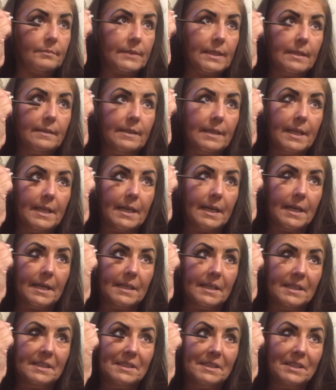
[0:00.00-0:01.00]
that
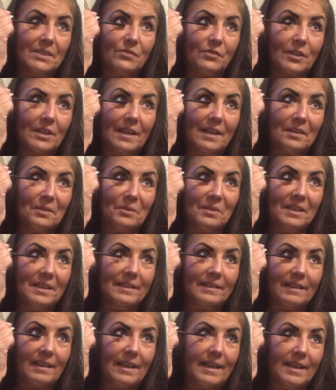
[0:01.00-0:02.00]
I did for Halloween
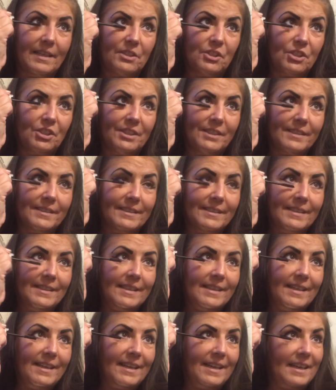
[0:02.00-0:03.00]
last year.
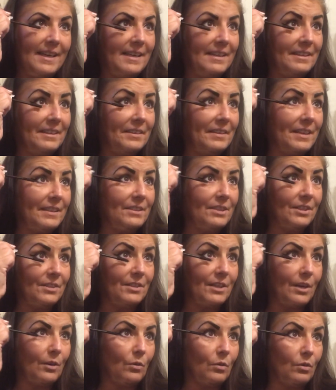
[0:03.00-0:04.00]
And that turned
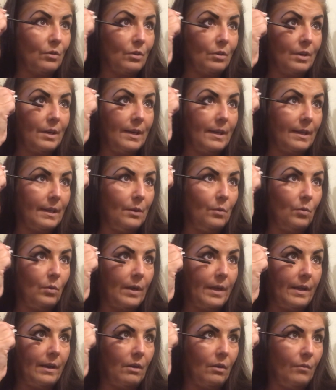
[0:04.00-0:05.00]
out really
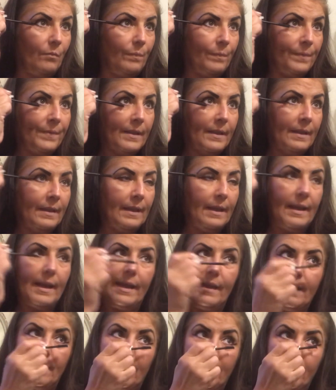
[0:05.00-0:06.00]
well.
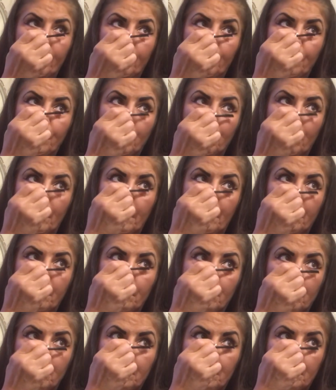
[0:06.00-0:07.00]
And I have a few
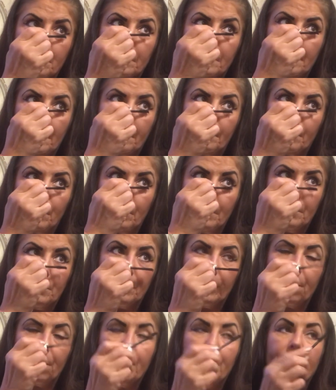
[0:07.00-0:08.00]
others that I'm going
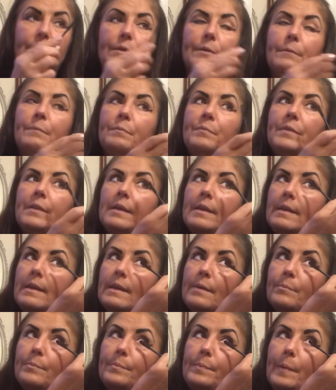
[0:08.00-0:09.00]
to do.
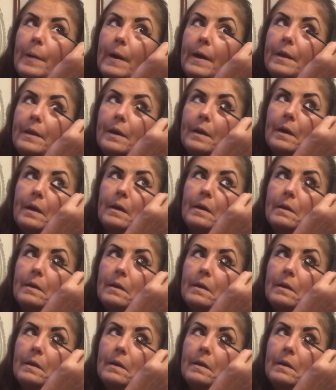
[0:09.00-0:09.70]
But